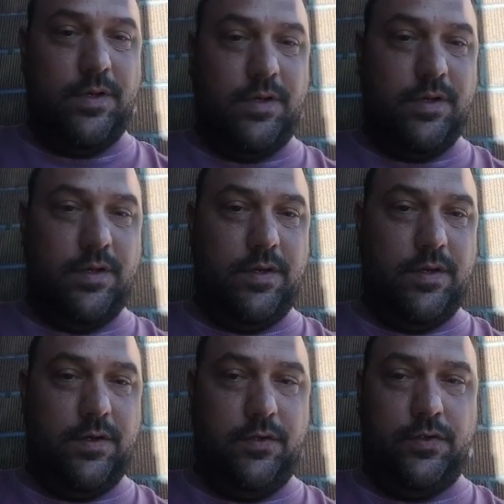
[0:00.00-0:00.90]

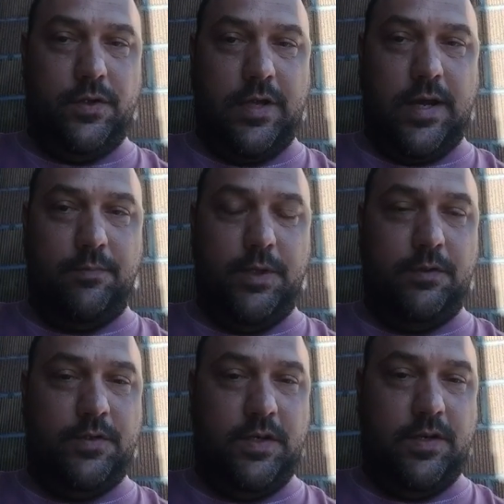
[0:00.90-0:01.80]
it should not
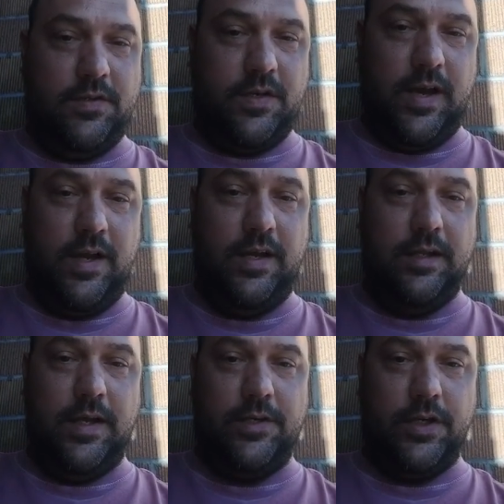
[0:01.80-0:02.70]
be seen as
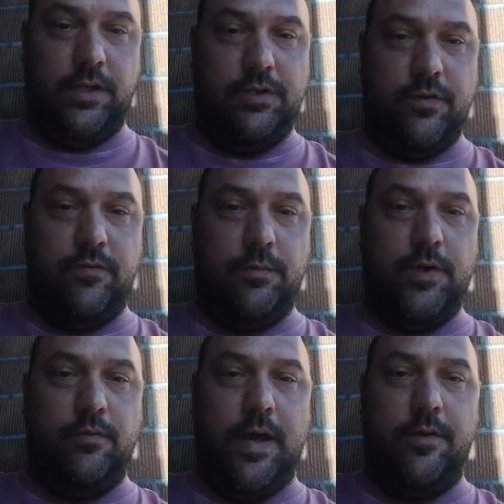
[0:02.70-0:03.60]
ideologically driven,
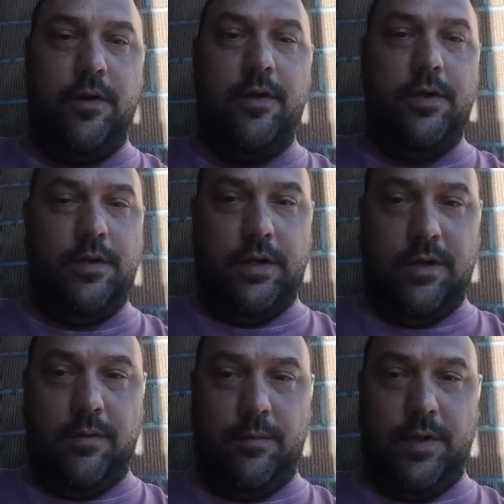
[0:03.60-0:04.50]
but rather
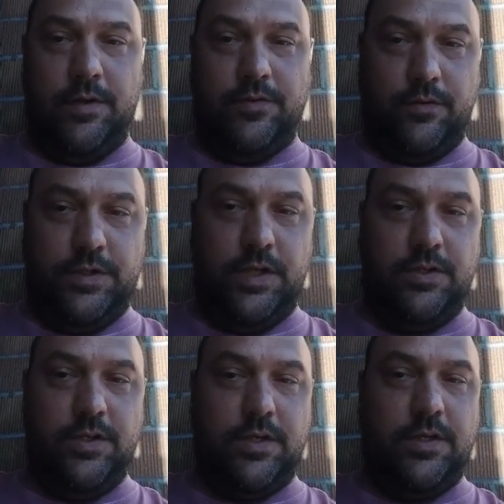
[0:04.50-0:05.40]
a
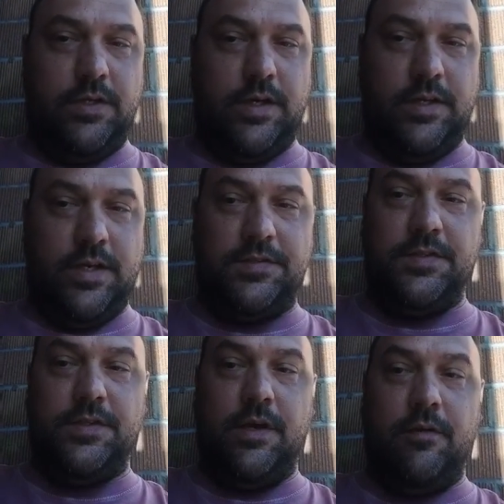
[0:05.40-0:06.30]
strategic
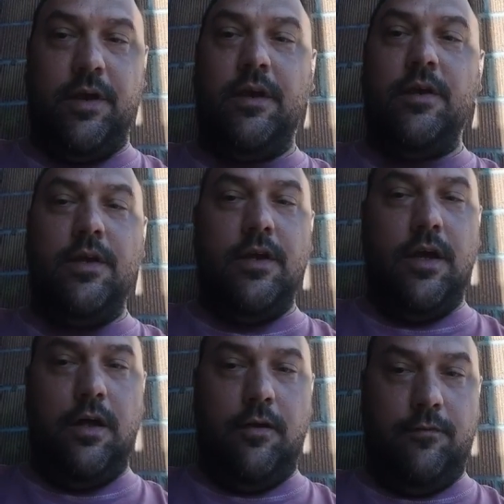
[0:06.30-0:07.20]
necessary
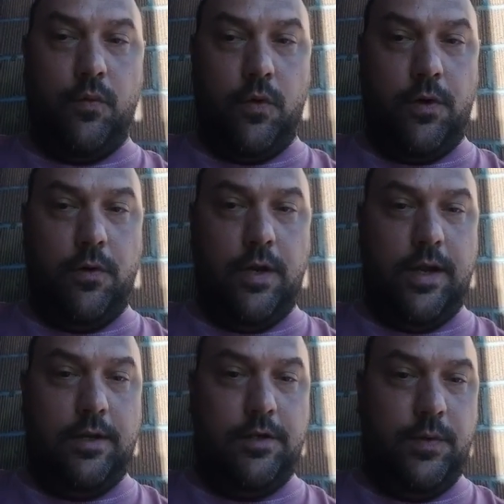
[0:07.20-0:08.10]
for
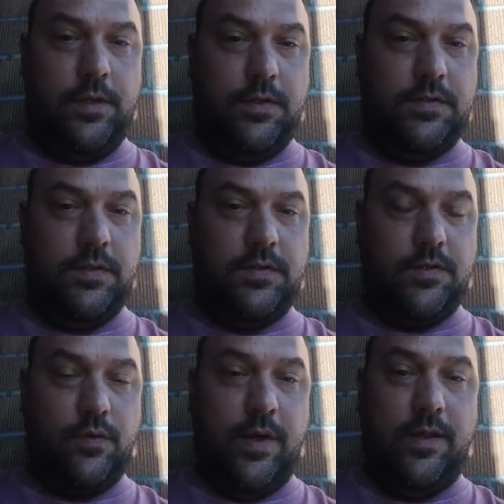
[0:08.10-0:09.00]
doing this in
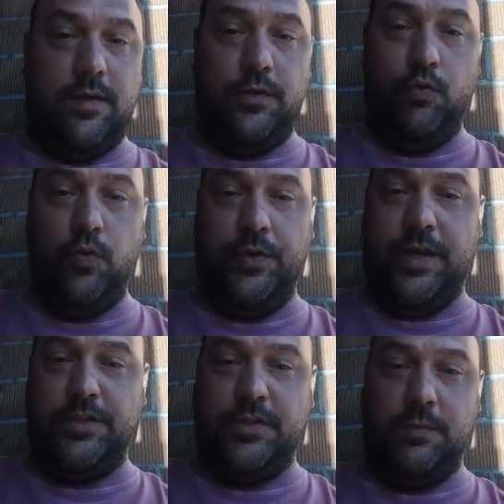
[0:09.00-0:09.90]
such a way that it will
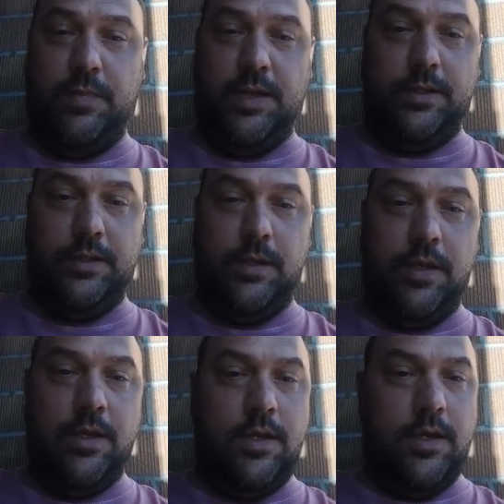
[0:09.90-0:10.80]
not just
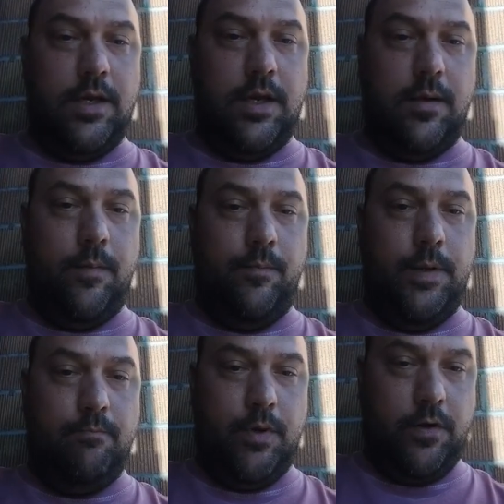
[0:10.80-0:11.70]
immediately
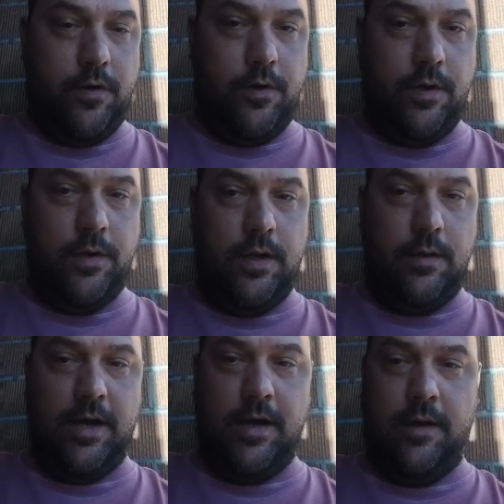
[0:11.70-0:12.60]
be murdered
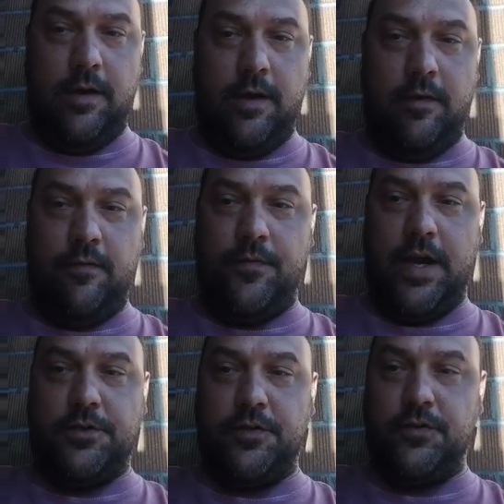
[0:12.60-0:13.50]
by
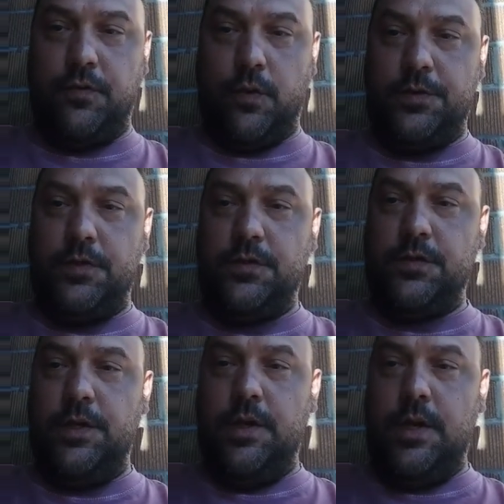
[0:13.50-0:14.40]
fascist forces.